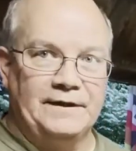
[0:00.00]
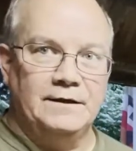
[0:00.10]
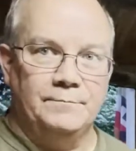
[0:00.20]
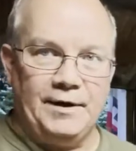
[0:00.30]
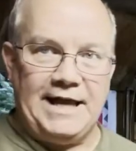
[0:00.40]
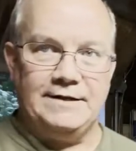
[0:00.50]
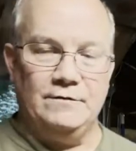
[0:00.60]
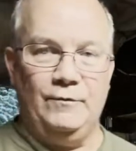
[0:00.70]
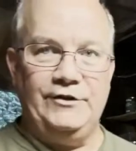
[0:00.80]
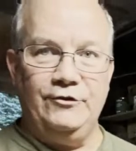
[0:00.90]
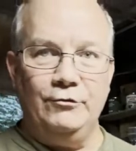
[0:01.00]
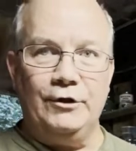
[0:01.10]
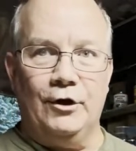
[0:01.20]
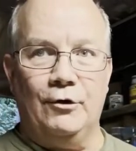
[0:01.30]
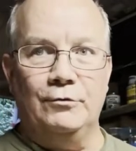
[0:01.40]
But we do
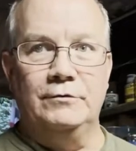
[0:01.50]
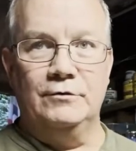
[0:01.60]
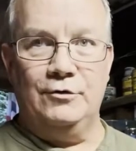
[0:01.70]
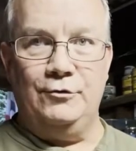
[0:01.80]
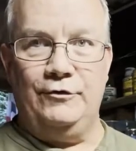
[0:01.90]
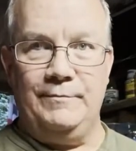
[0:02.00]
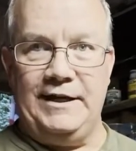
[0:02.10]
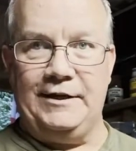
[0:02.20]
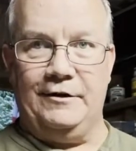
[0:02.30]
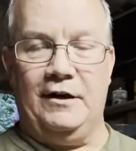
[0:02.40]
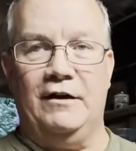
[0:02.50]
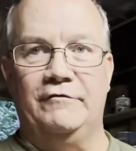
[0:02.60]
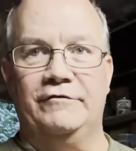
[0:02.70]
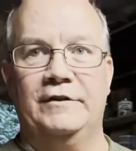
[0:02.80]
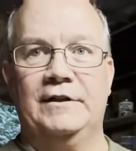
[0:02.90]
know who the maker
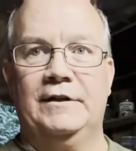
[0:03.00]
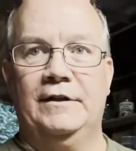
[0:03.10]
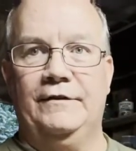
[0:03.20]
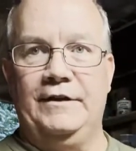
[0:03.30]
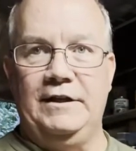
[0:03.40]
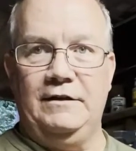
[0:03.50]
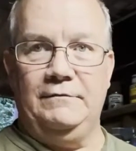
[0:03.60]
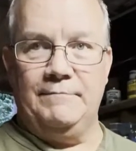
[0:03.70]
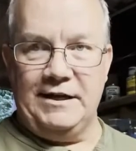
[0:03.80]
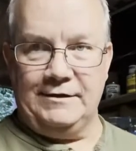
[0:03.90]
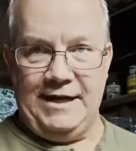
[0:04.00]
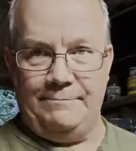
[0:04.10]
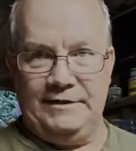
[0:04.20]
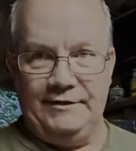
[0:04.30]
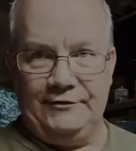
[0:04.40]
of the metal
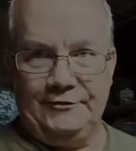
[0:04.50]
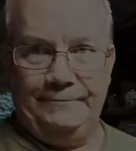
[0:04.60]
cabinet is.